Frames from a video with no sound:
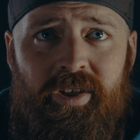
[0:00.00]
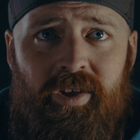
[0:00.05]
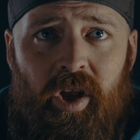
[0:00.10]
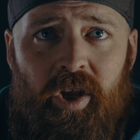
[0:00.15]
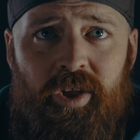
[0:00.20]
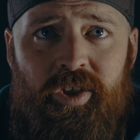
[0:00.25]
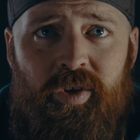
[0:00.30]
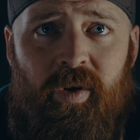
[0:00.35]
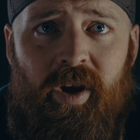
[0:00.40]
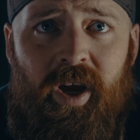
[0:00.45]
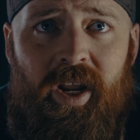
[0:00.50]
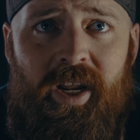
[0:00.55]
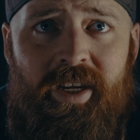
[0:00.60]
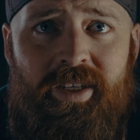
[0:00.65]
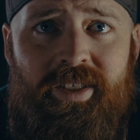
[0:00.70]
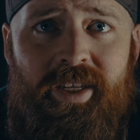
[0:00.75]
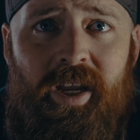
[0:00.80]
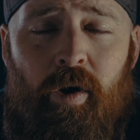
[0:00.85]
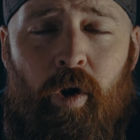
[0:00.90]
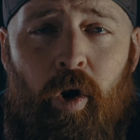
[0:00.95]
is also cutting
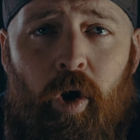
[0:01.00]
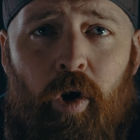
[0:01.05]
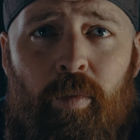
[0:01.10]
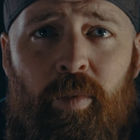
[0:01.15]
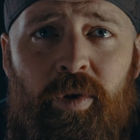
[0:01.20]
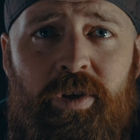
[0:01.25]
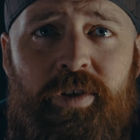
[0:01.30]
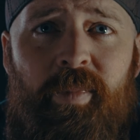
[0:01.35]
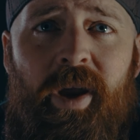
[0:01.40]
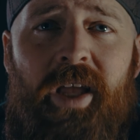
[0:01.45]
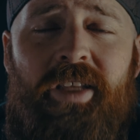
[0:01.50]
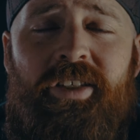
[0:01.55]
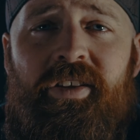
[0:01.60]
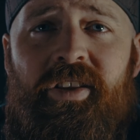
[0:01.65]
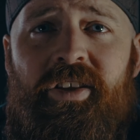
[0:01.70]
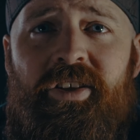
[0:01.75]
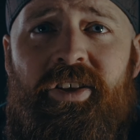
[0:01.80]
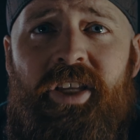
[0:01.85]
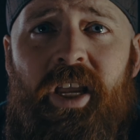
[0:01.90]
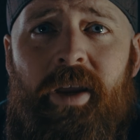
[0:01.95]
us out, almost matching
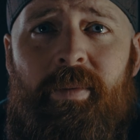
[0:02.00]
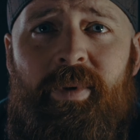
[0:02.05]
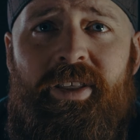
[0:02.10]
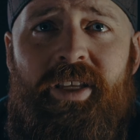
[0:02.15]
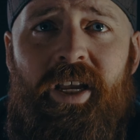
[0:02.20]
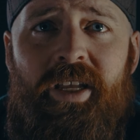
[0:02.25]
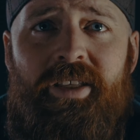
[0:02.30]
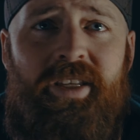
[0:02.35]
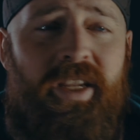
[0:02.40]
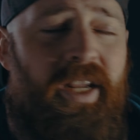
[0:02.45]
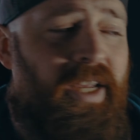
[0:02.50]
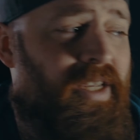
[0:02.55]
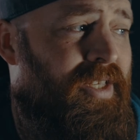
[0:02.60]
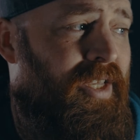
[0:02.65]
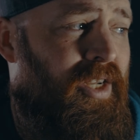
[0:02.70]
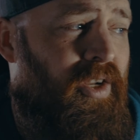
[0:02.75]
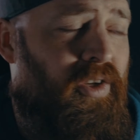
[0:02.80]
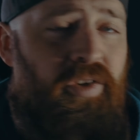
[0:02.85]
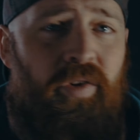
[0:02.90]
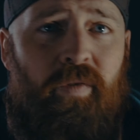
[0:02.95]
the same intensity as
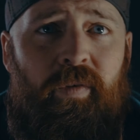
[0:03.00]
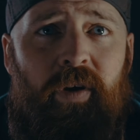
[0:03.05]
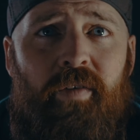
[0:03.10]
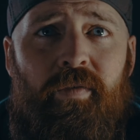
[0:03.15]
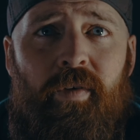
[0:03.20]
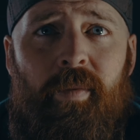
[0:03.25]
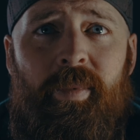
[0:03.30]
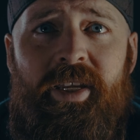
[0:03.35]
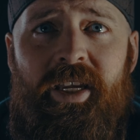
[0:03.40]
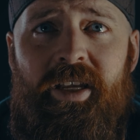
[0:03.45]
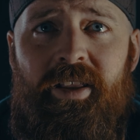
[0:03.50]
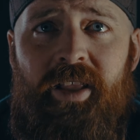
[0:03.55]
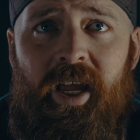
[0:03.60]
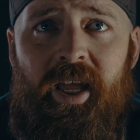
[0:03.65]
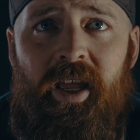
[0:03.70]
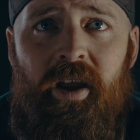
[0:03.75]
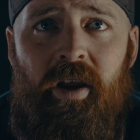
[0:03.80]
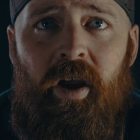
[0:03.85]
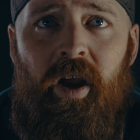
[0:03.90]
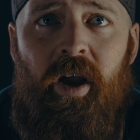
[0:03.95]
it is over here from a key light.
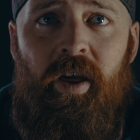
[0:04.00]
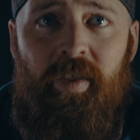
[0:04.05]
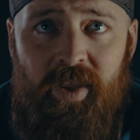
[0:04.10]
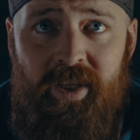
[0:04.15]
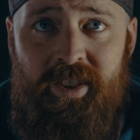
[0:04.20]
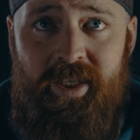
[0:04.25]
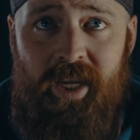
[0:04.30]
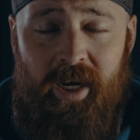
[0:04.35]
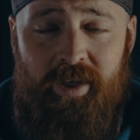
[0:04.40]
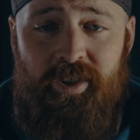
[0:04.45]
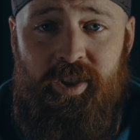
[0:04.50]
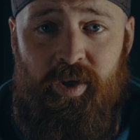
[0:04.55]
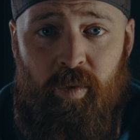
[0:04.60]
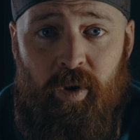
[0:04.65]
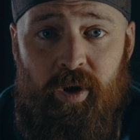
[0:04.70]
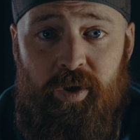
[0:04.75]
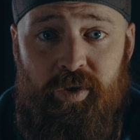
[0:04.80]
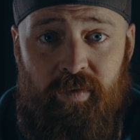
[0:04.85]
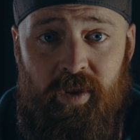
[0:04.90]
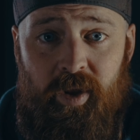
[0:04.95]
This actually
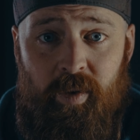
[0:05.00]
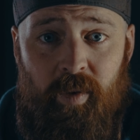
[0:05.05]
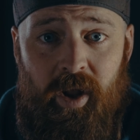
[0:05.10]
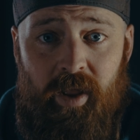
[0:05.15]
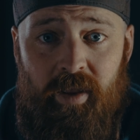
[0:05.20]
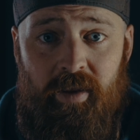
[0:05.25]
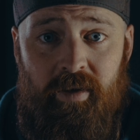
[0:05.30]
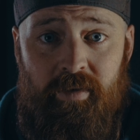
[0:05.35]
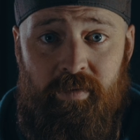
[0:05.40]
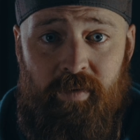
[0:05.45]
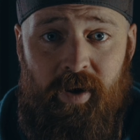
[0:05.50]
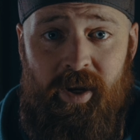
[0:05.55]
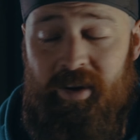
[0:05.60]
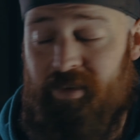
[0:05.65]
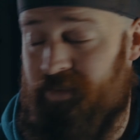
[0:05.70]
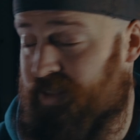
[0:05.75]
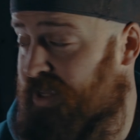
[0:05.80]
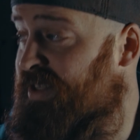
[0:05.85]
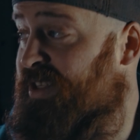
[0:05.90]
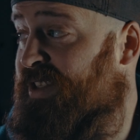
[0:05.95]
works really well, right?
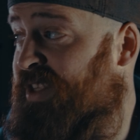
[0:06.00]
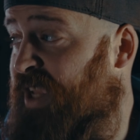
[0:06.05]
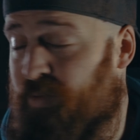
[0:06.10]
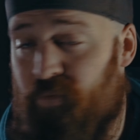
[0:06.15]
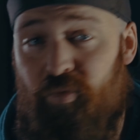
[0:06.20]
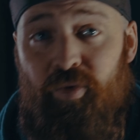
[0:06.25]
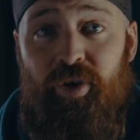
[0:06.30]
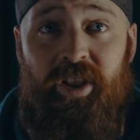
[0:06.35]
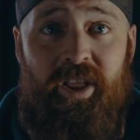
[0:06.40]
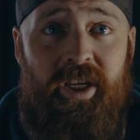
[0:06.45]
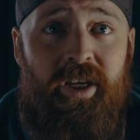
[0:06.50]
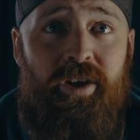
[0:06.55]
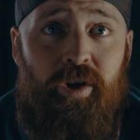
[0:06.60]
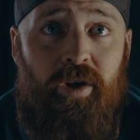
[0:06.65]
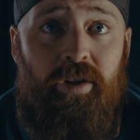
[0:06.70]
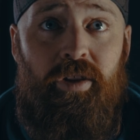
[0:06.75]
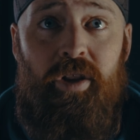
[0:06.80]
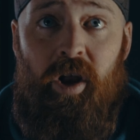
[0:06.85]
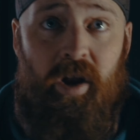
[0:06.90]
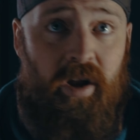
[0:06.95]
This is a really
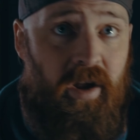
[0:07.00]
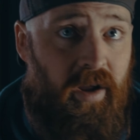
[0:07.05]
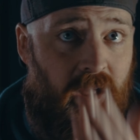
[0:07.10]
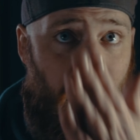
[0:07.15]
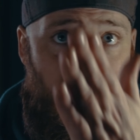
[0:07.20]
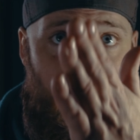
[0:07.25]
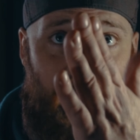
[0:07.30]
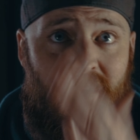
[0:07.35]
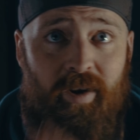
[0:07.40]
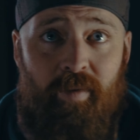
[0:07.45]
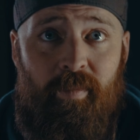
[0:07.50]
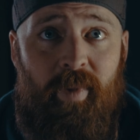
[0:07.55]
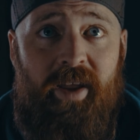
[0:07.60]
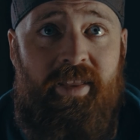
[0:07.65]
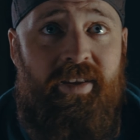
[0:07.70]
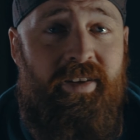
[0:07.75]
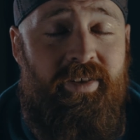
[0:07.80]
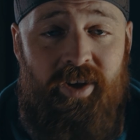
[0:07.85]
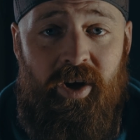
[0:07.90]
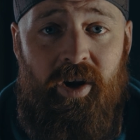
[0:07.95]
good look. I don't mind
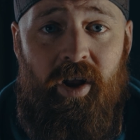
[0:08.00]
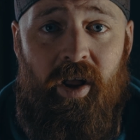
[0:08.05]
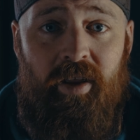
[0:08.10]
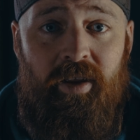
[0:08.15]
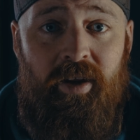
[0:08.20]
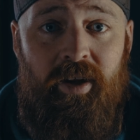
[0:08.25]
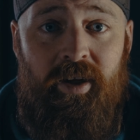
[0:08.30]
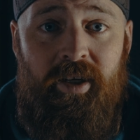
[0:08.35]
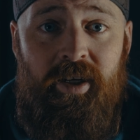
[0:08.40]
this at all.